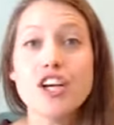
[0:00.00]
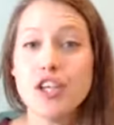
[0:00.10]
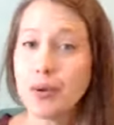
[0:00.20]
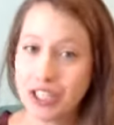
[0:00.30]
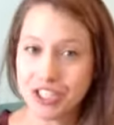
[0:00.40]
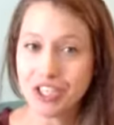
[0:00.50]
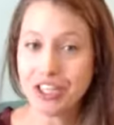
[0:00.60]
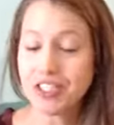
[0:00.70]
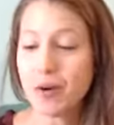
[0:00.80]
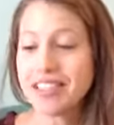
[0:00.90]
you can ensure
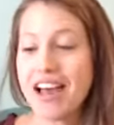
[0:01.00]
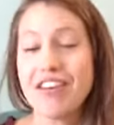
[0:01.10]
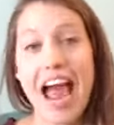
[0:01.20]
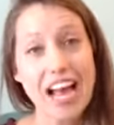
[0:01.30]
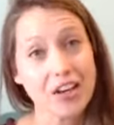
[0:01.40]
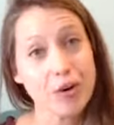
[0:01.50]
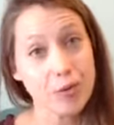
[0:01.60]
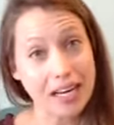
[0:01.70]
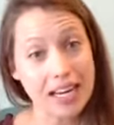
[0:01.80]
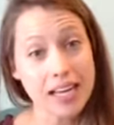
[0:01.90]
it's going to have an accurate
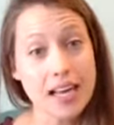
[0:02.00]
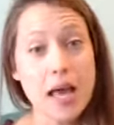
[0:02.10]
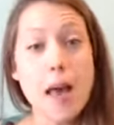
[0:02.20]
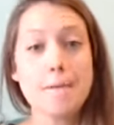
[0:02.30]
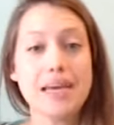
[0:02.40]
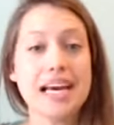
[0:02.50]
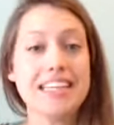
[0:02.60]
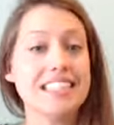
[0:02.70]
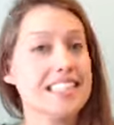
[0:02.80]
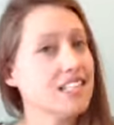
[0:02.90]
reading
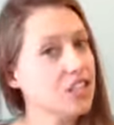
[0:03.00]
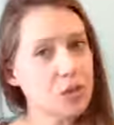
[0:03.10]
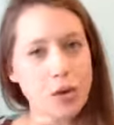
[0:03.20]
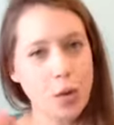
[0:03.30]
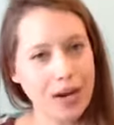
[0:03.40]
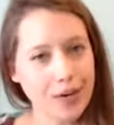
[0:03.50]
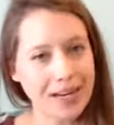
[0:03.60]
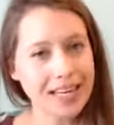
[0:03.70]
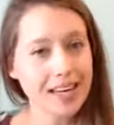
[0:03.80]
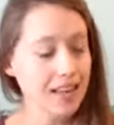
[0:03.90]
because it doesn't do a quick
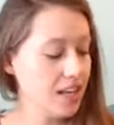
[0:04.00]
read.